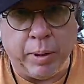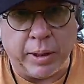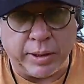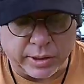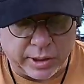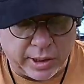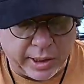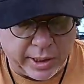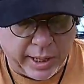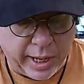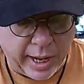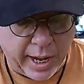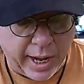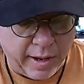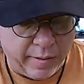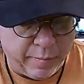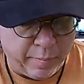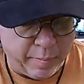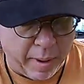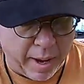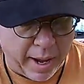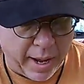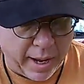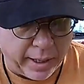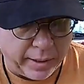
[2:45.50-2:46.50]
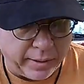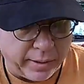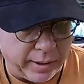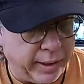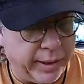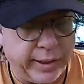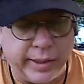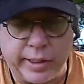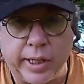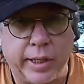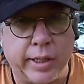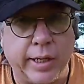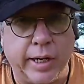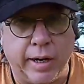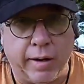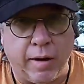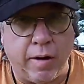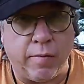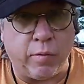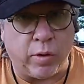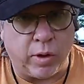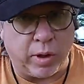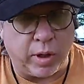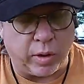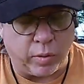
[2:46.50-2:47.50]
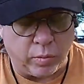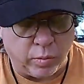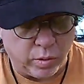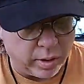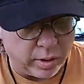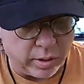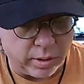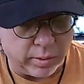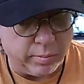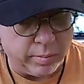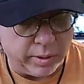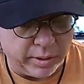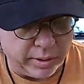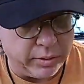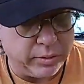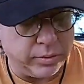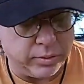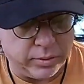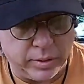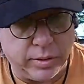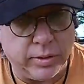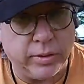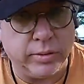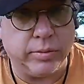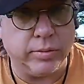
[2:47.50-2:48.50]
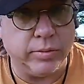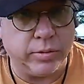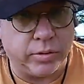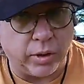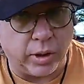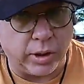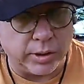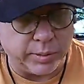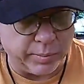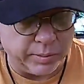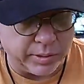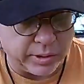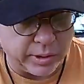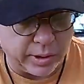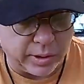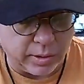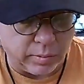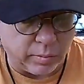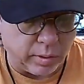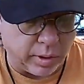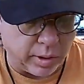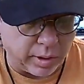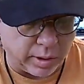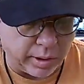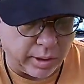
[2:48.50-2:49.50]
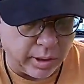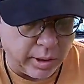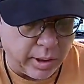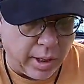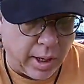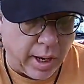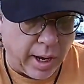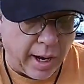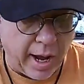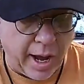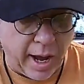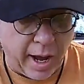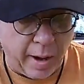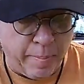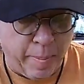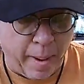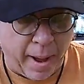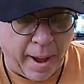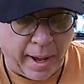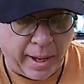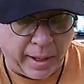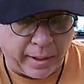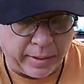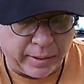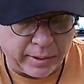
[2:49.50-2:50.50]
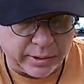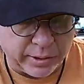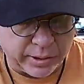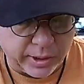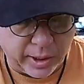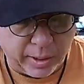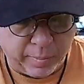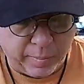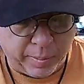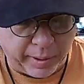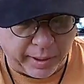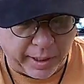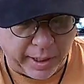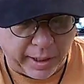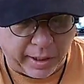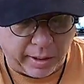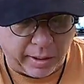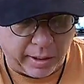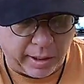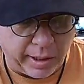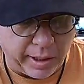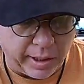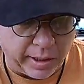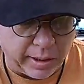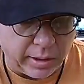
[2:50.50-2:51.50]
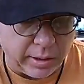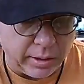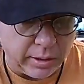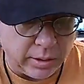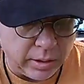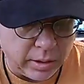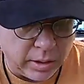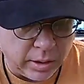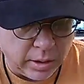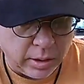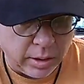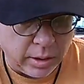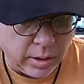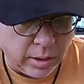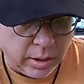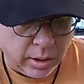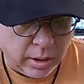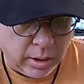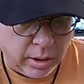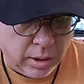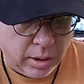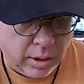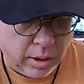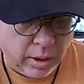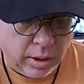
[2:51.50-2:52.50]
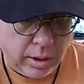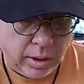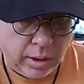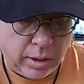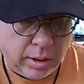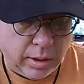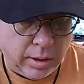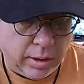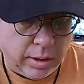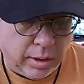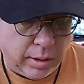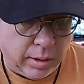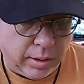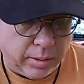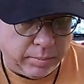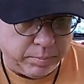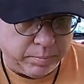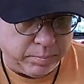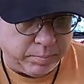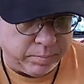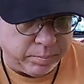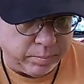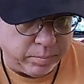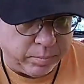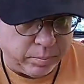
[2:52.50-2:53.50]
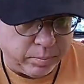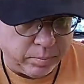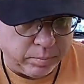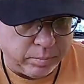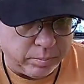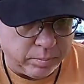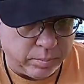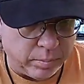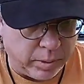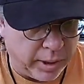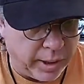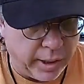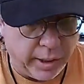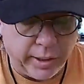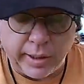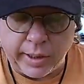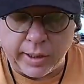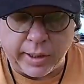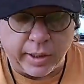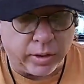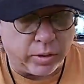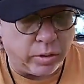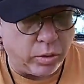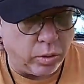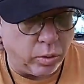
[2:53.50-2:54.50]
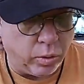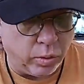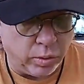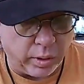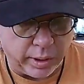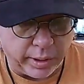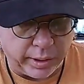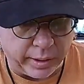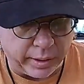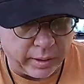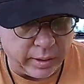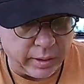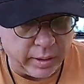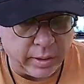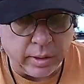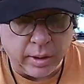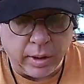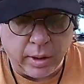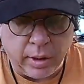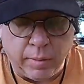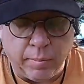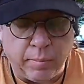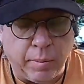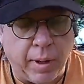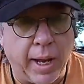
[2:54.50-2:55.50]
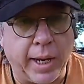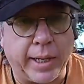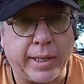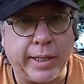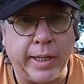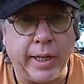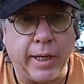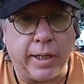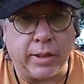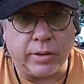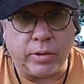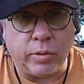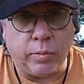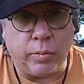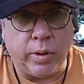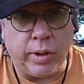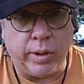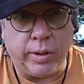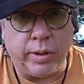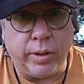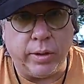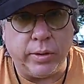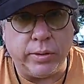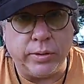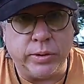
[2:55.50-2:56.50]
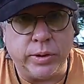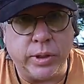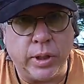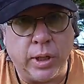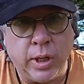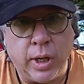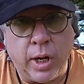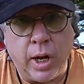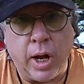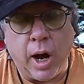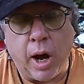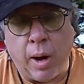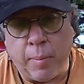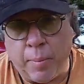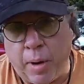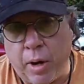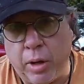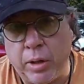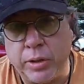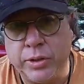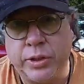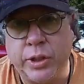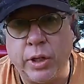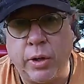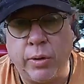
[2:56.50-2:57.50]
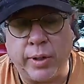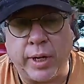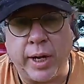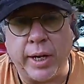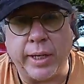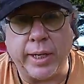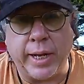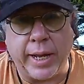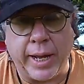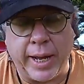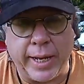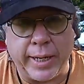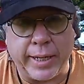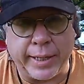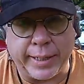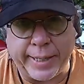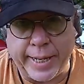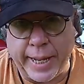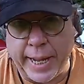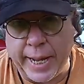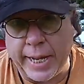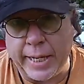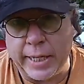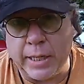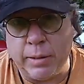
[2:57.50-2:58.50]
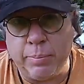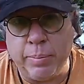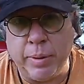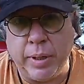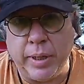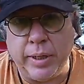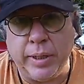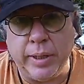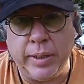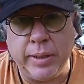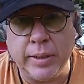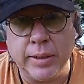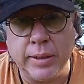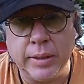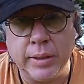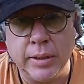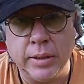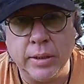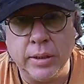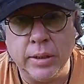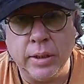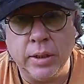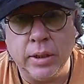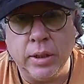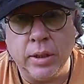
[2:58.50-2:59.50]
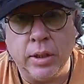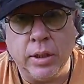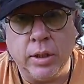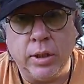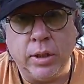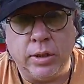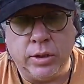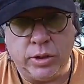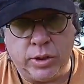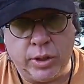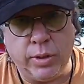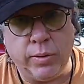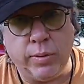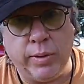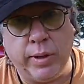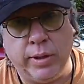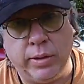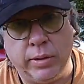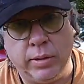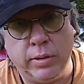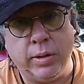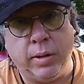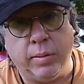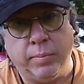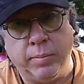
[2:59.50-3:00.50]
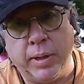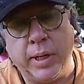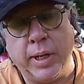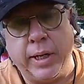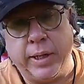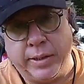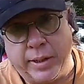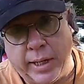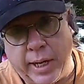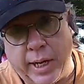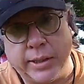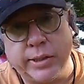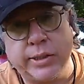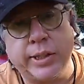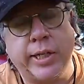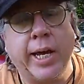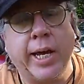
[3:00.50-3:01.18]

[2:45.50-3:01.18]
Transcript: basically a half bath, ain't gonna have running water, but trust me, it's gonna work. Half bath, sleeping area, um, heating and cooling, blacking out the windows. I'm also gonna add a canopy to it. I'm gonna attach a